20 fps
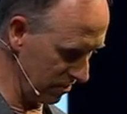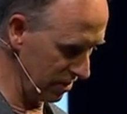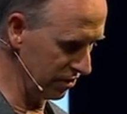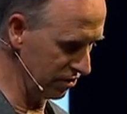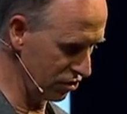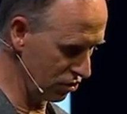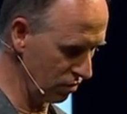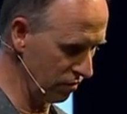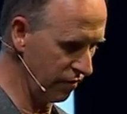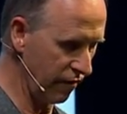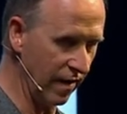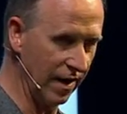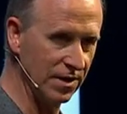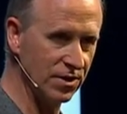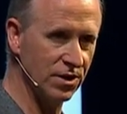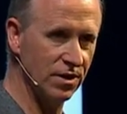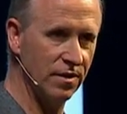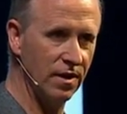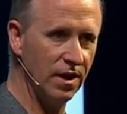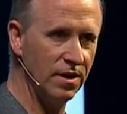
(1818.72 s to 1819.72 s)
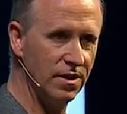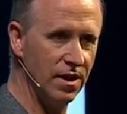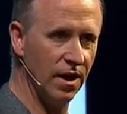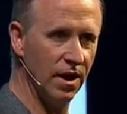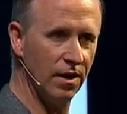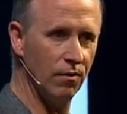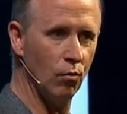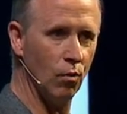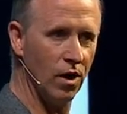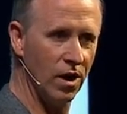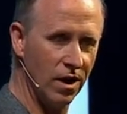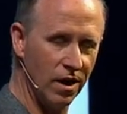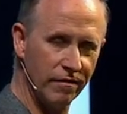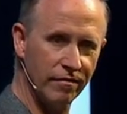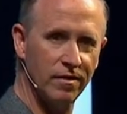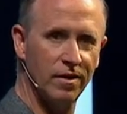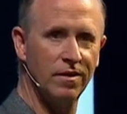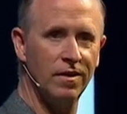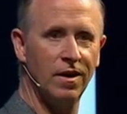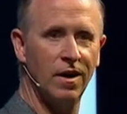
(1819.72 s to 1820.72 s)
in true fashion, they did. One
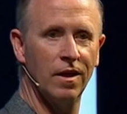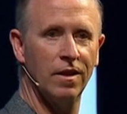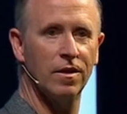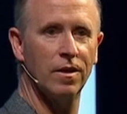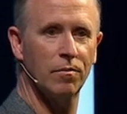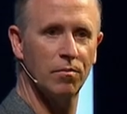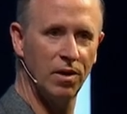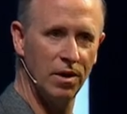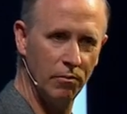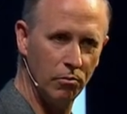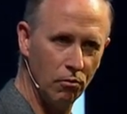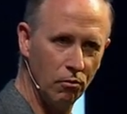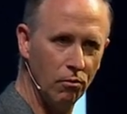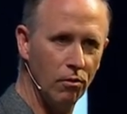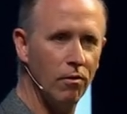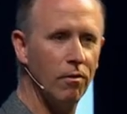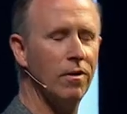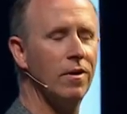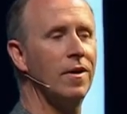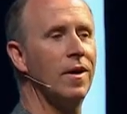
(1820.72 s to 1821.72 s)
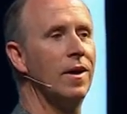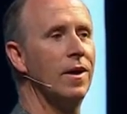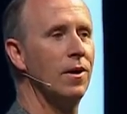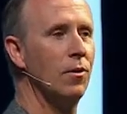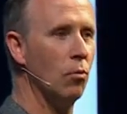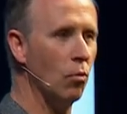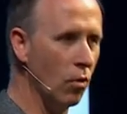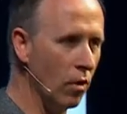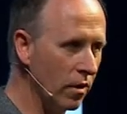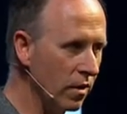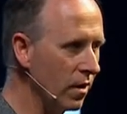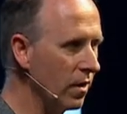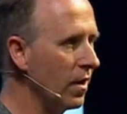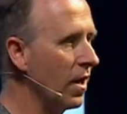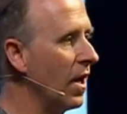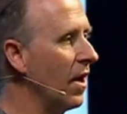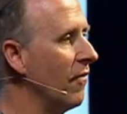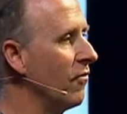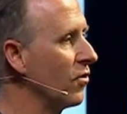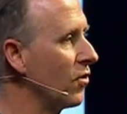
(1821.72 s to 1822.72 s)
after the other, people were wanting to
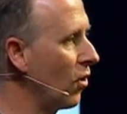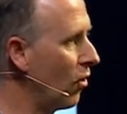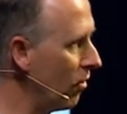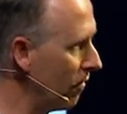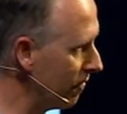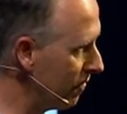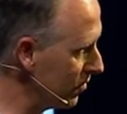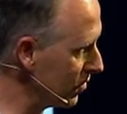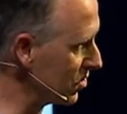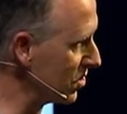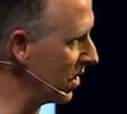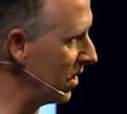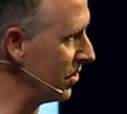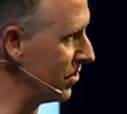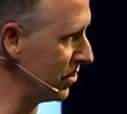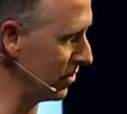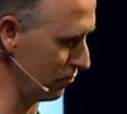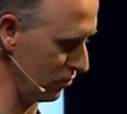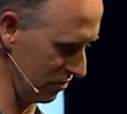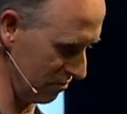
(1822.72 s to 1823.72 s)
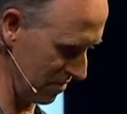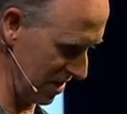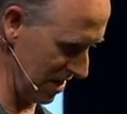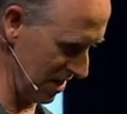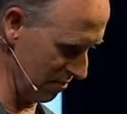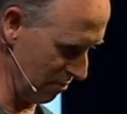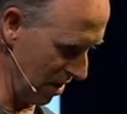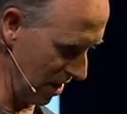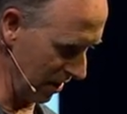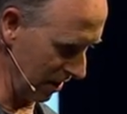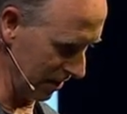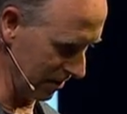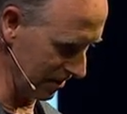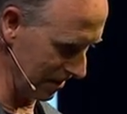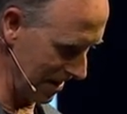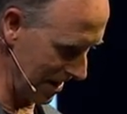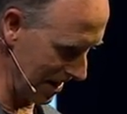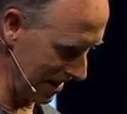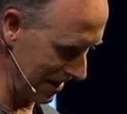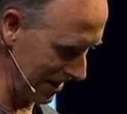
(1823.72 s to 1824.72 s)
have a conversation with me about it.
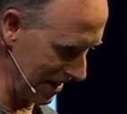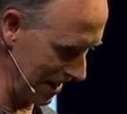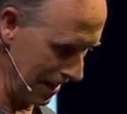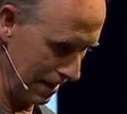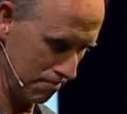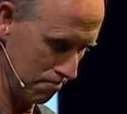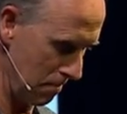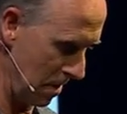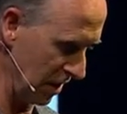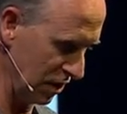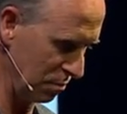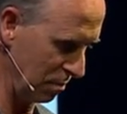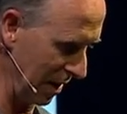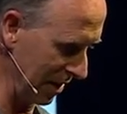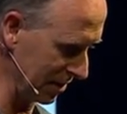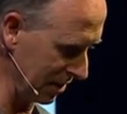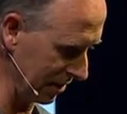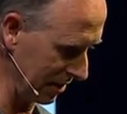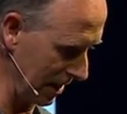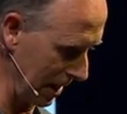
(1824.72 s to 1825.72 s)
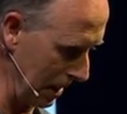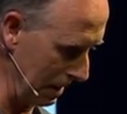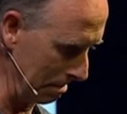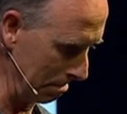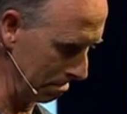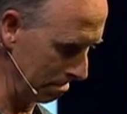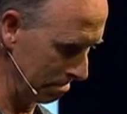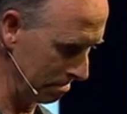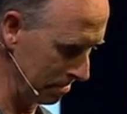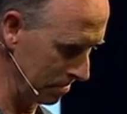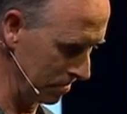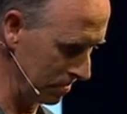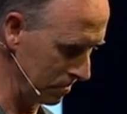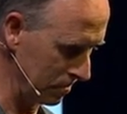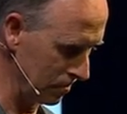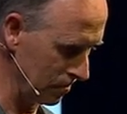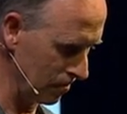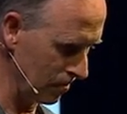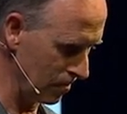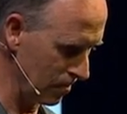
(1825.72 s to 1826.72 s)
And I expected that.
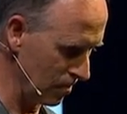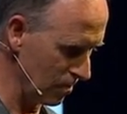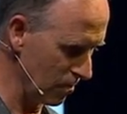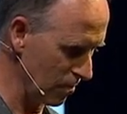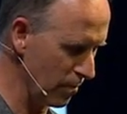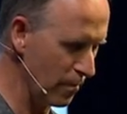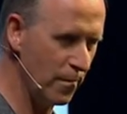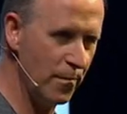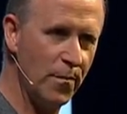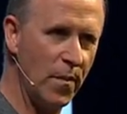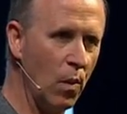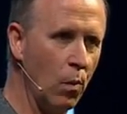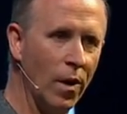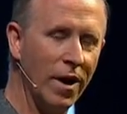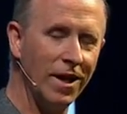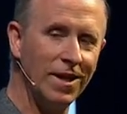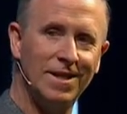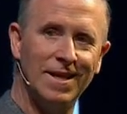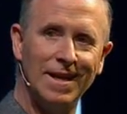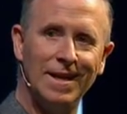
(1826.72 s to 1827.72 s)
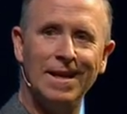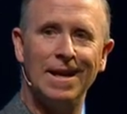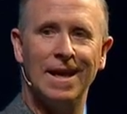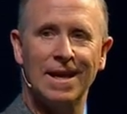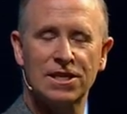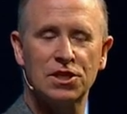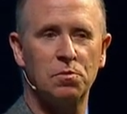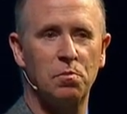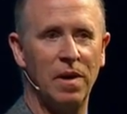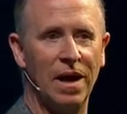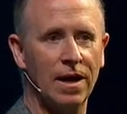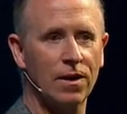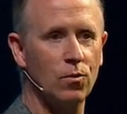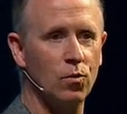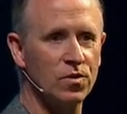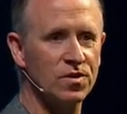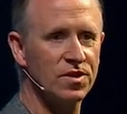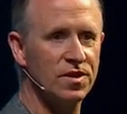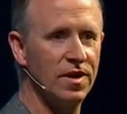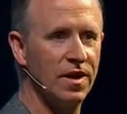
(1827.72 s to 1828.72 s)
But what I didn't expect
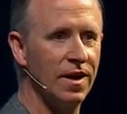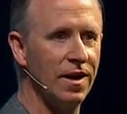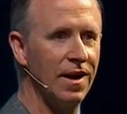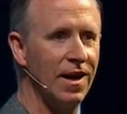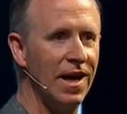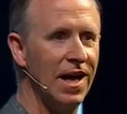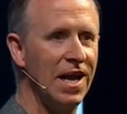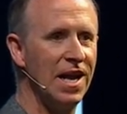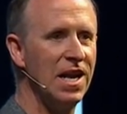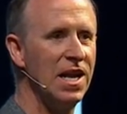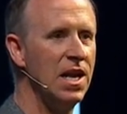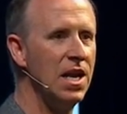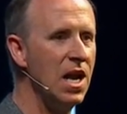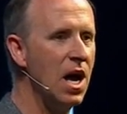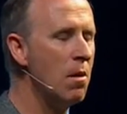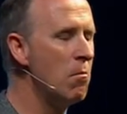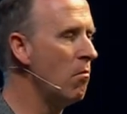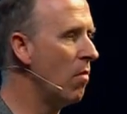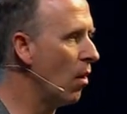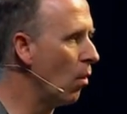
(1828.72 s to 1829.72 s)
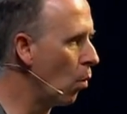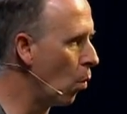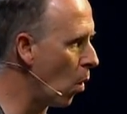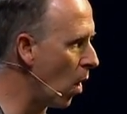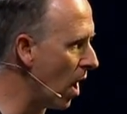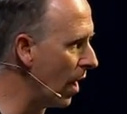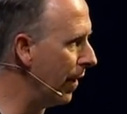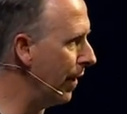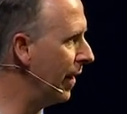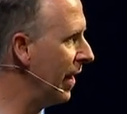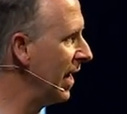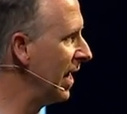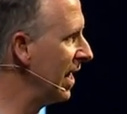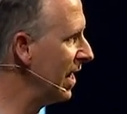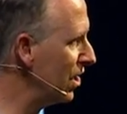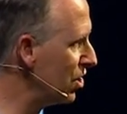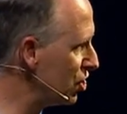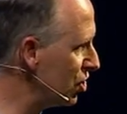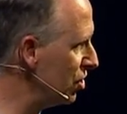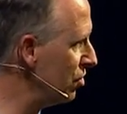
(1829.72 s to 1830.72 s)
was the number one
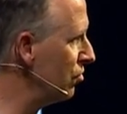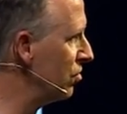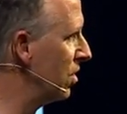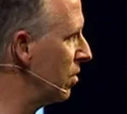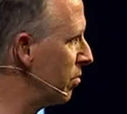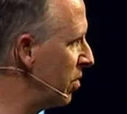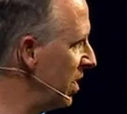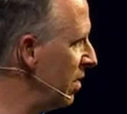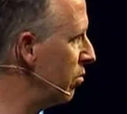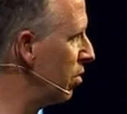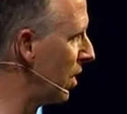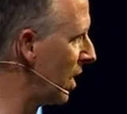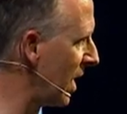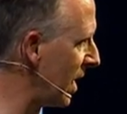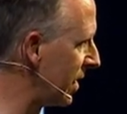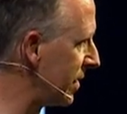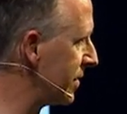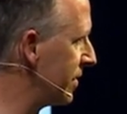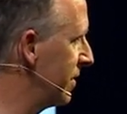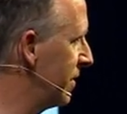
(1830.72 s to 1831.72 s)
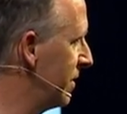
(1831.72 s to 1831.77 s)
issue that people had.